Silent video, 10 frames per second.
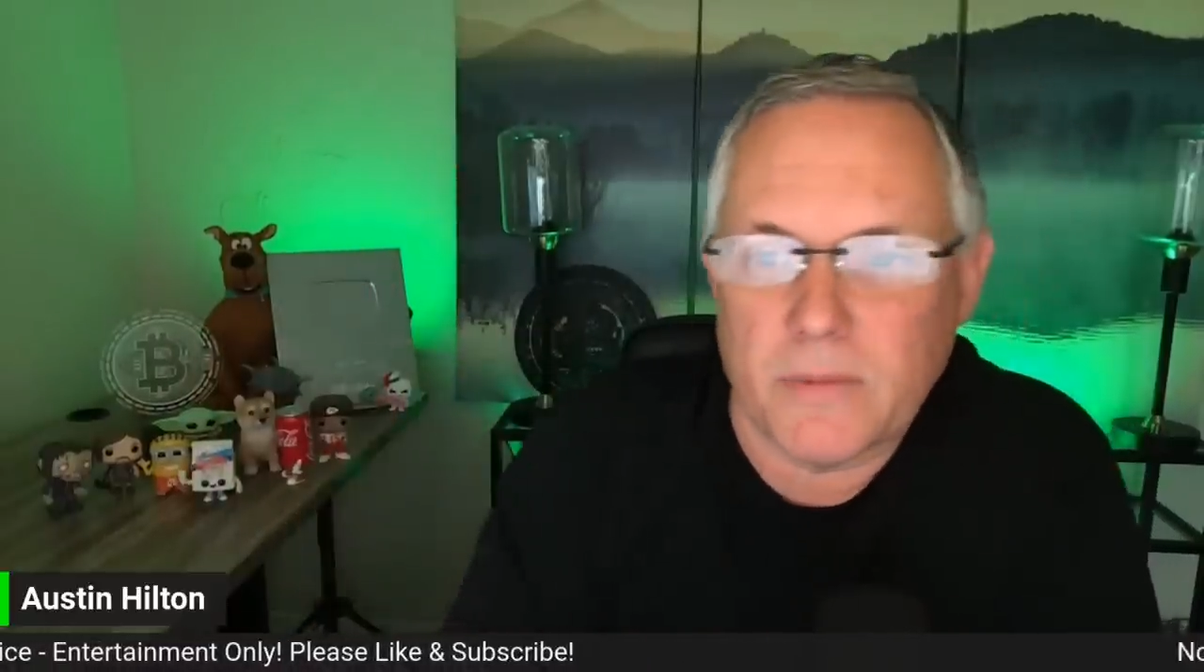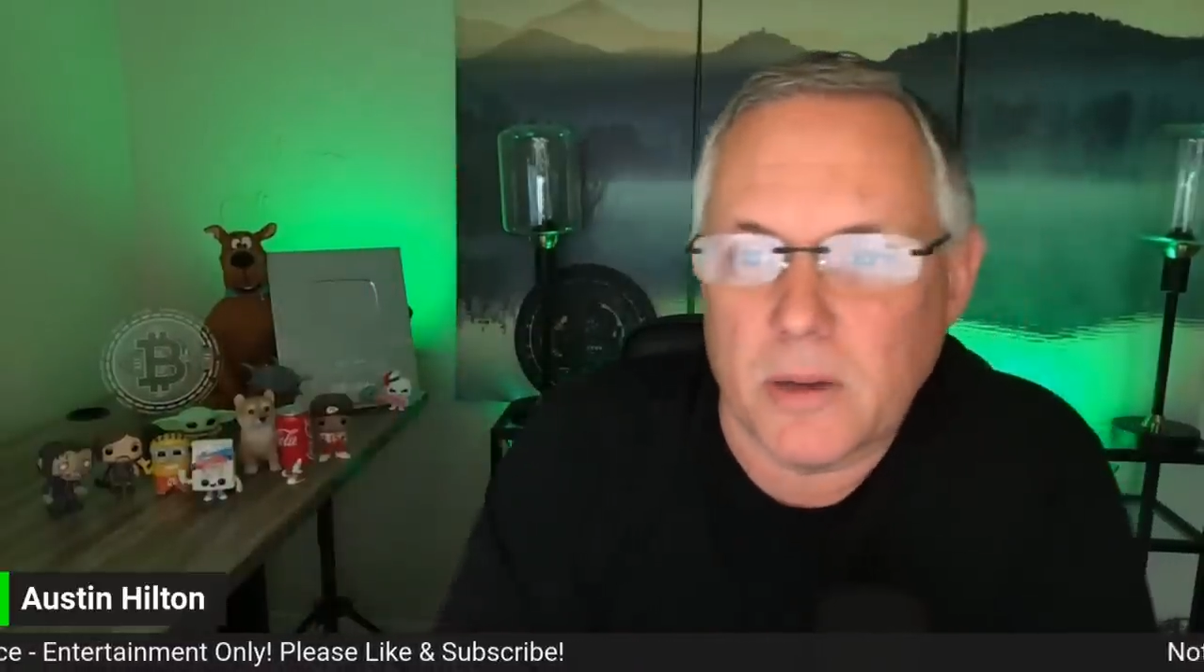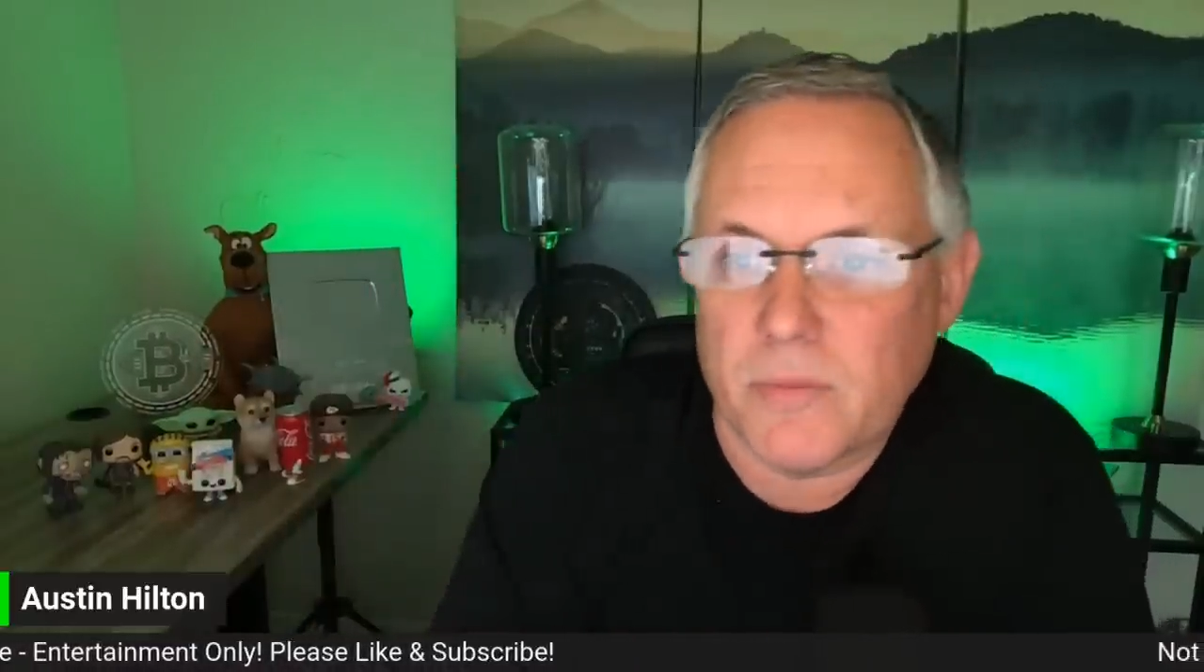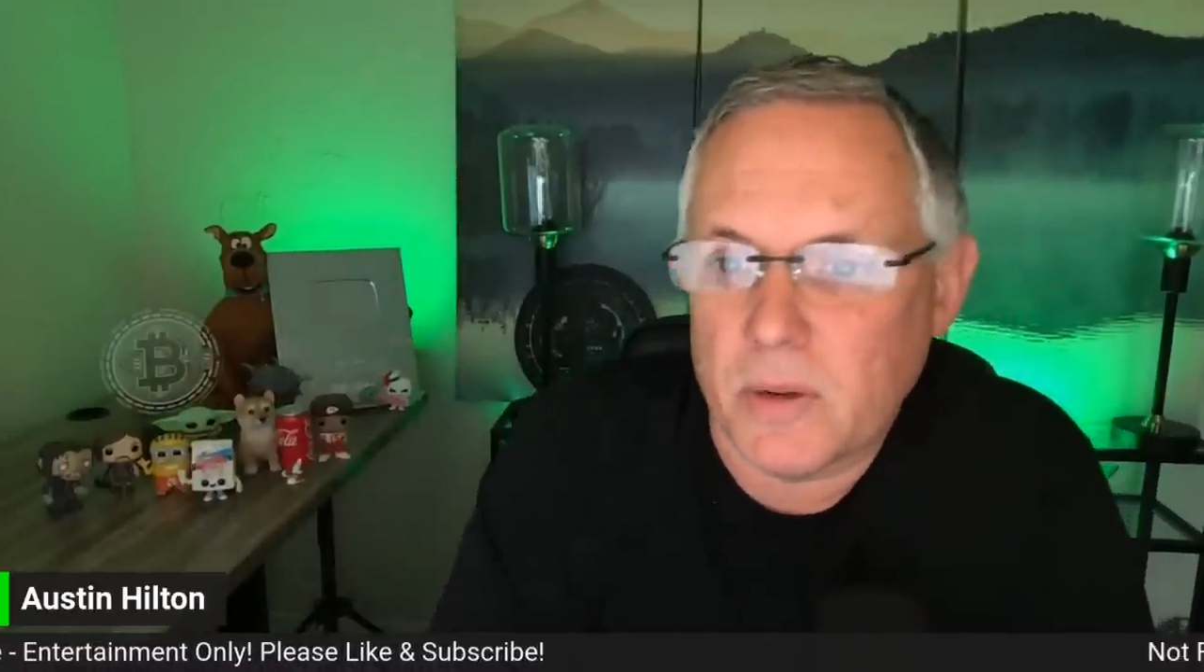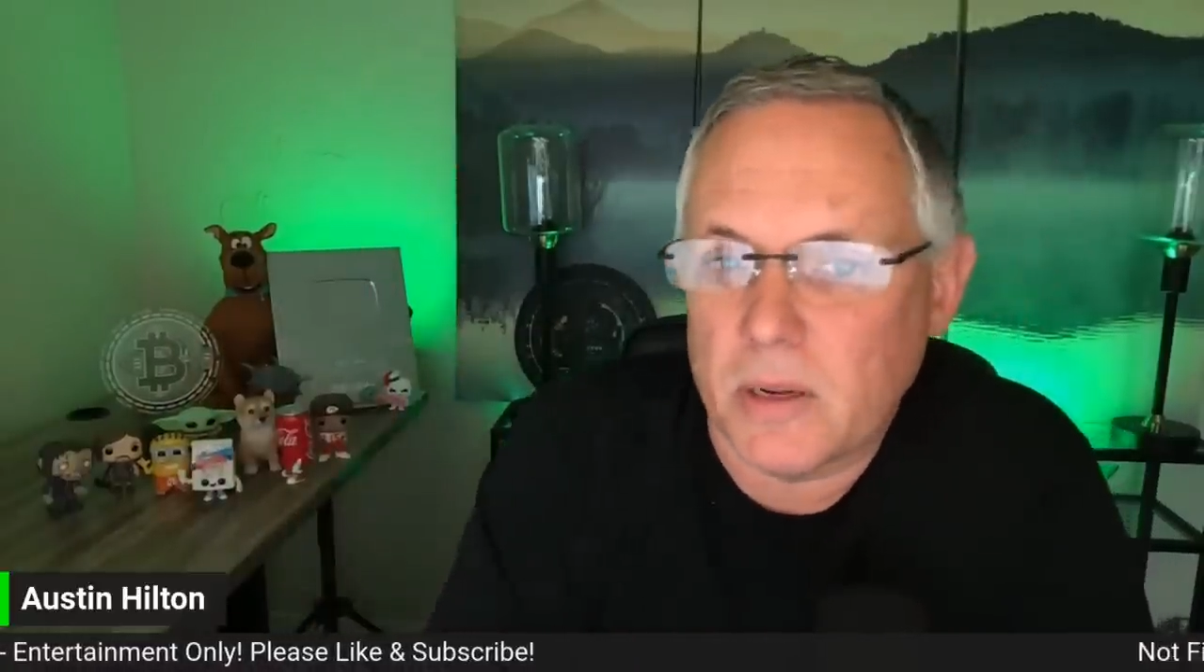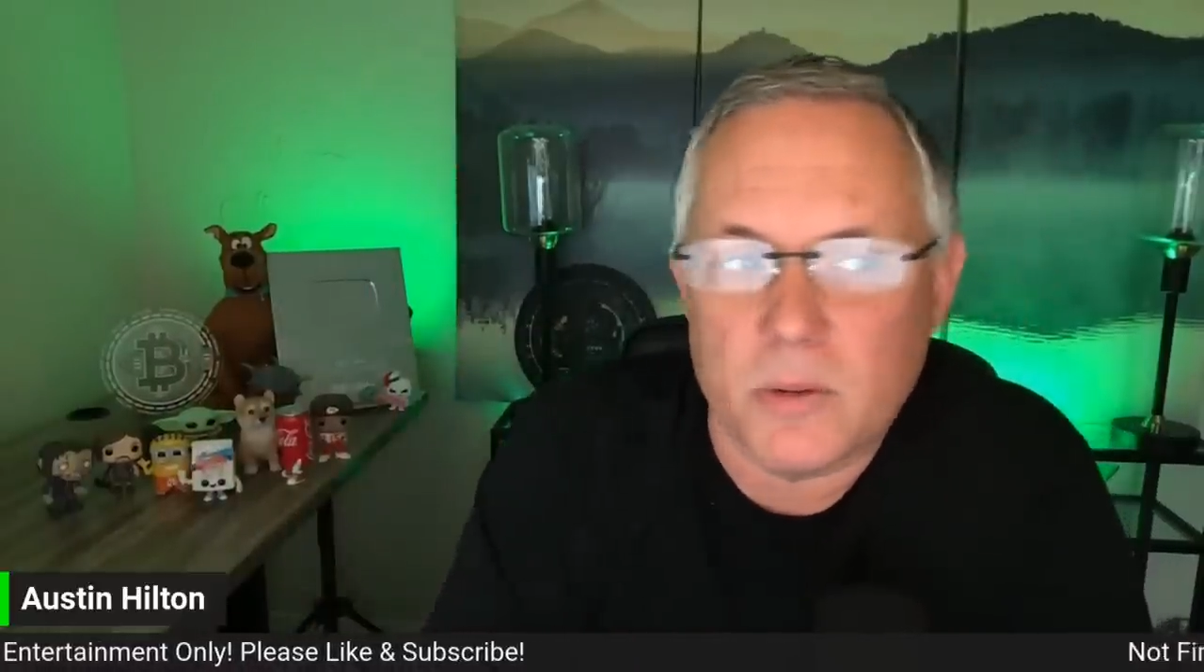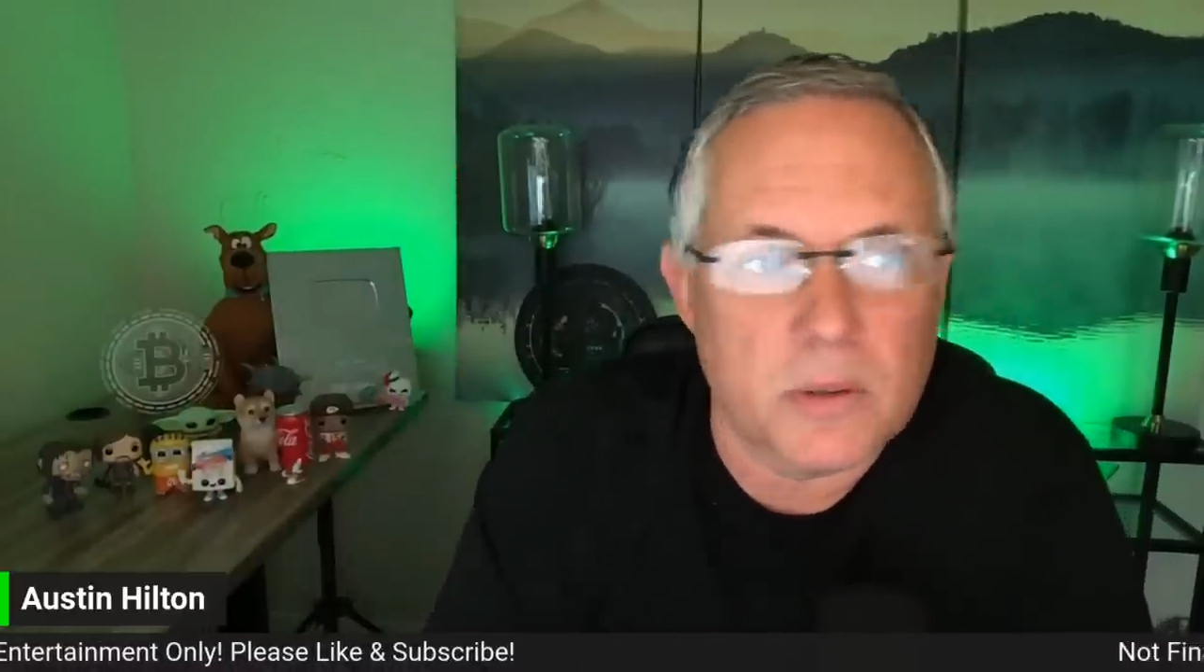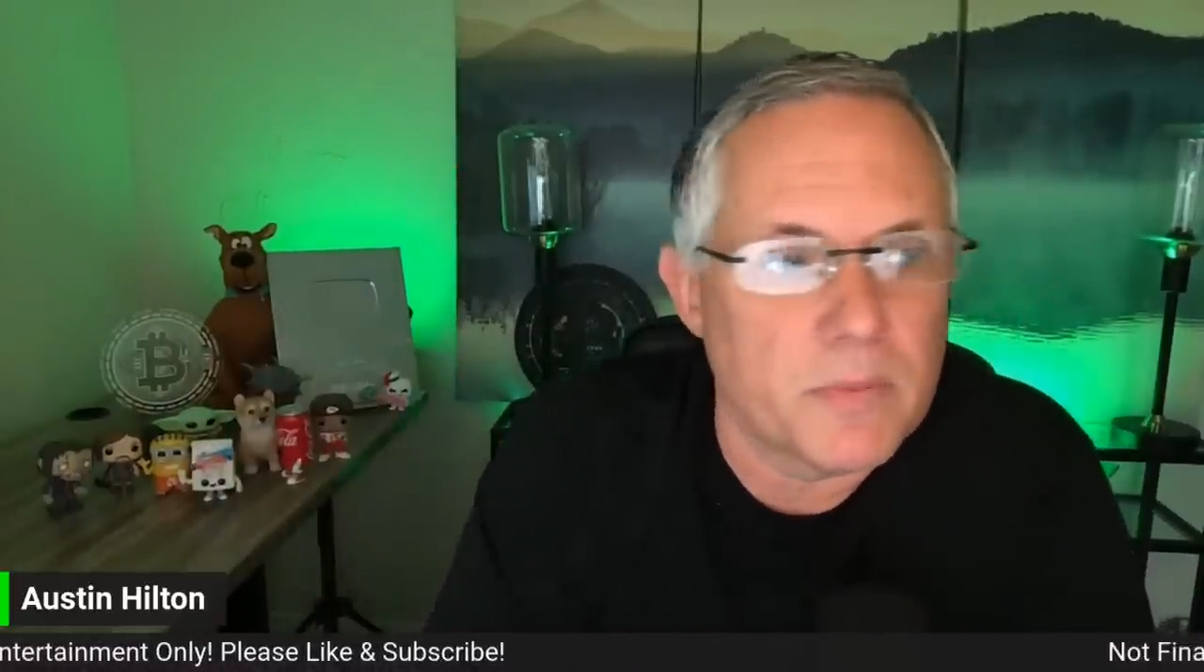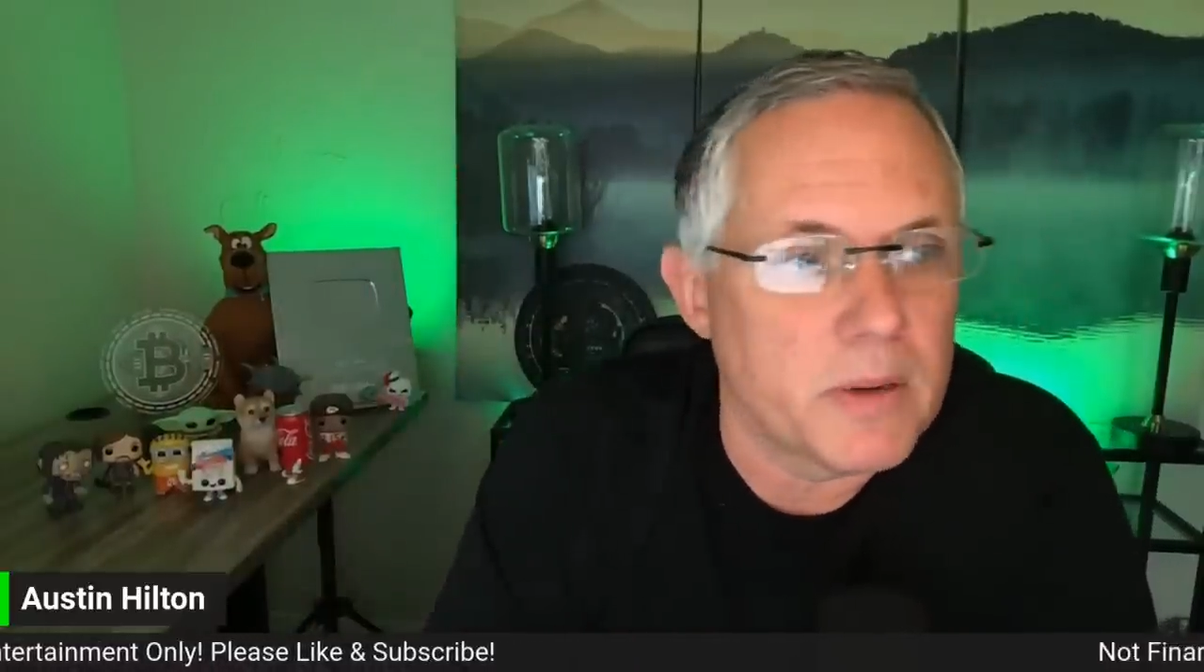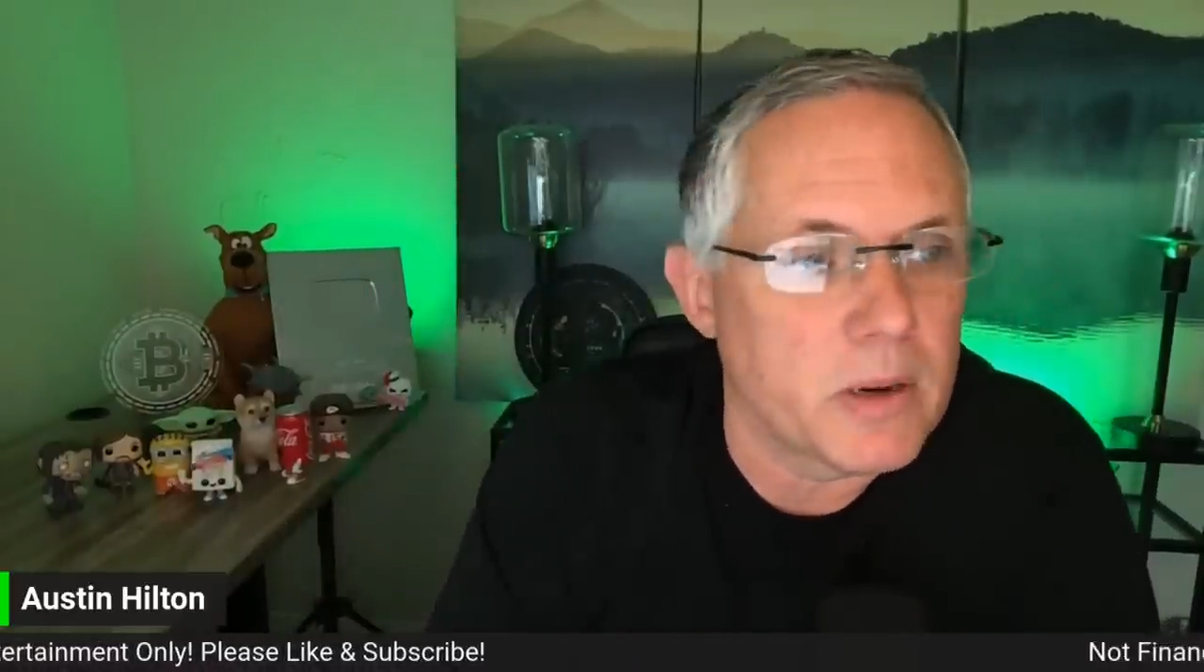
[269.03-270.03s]
I've done
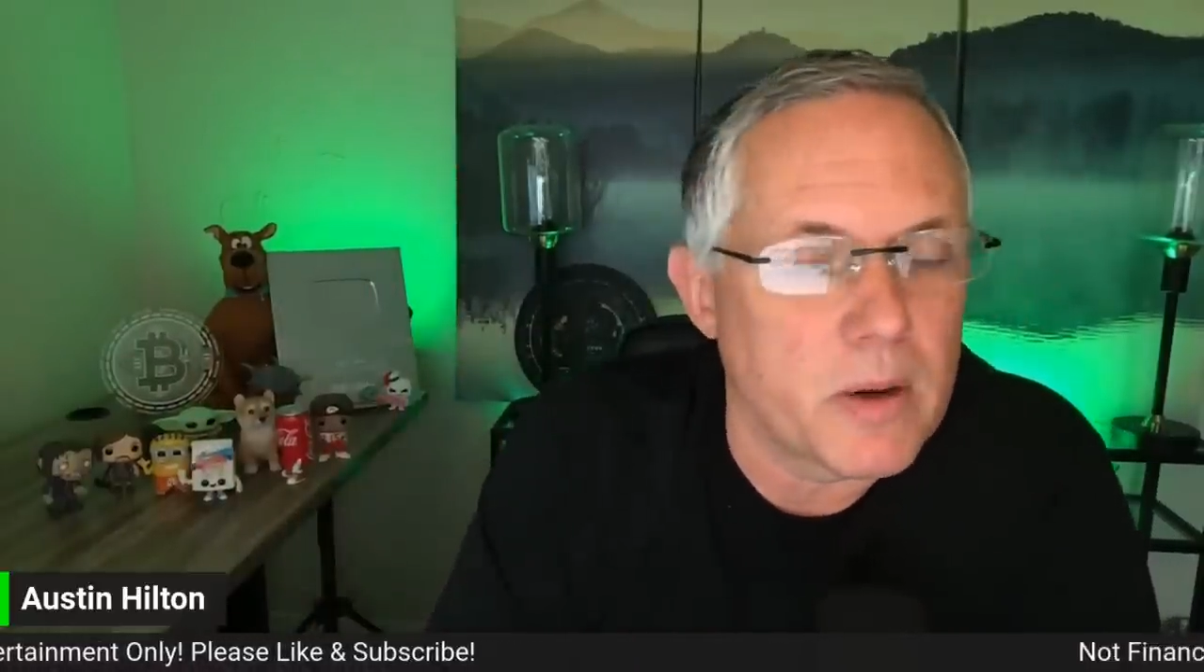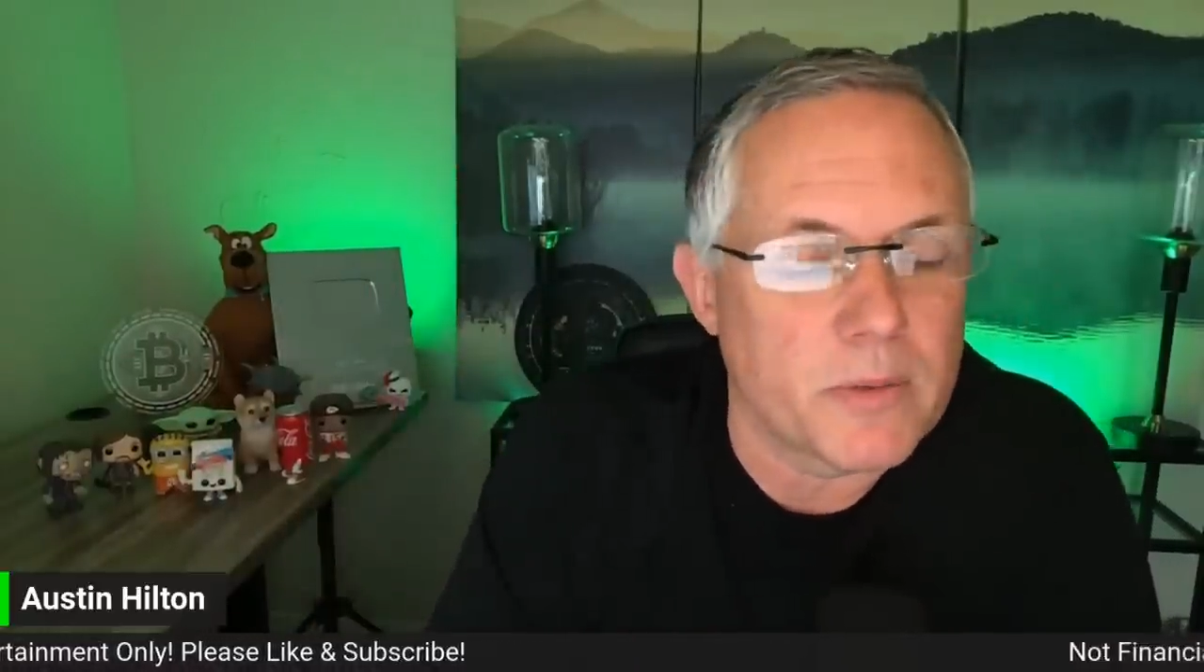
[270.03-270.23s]
videos and video